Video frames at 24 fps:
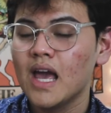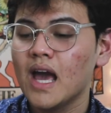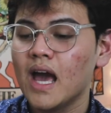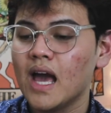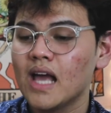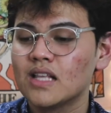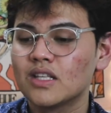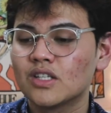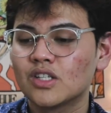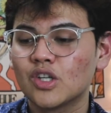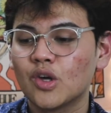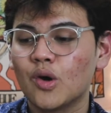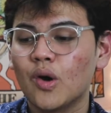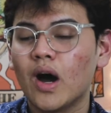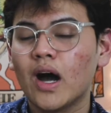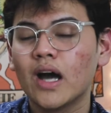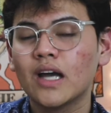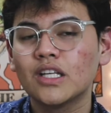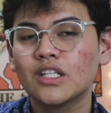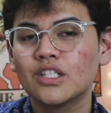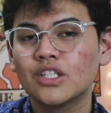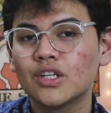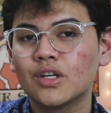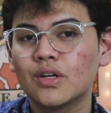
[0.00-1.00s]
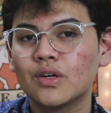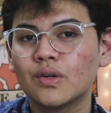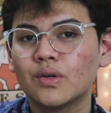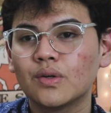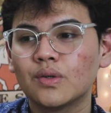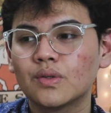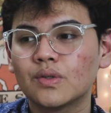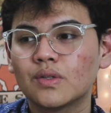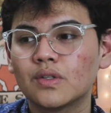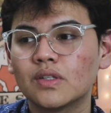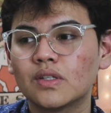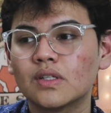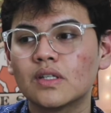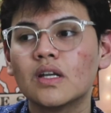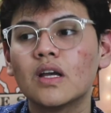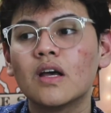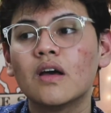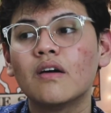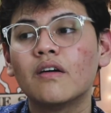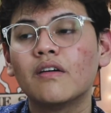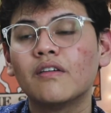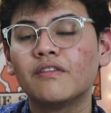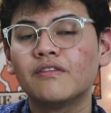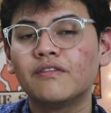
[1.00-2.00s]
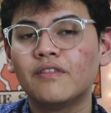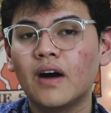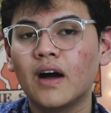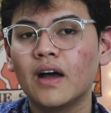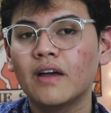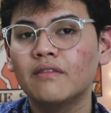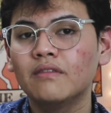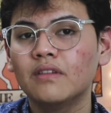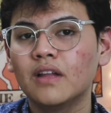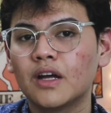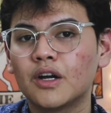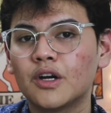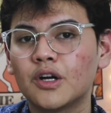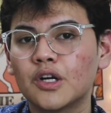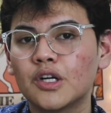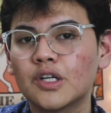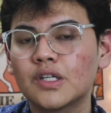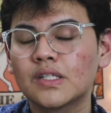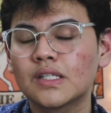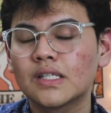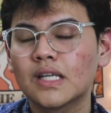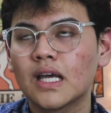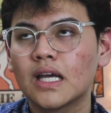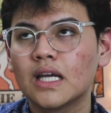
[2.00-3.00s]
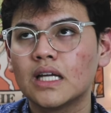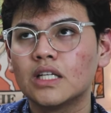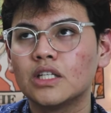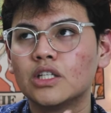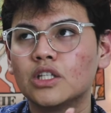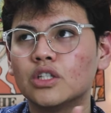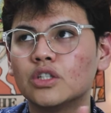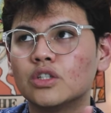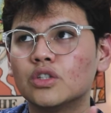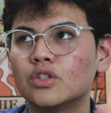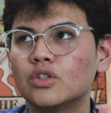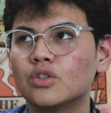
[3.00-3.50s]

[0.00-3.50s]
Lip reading: And so I chose 5 letters and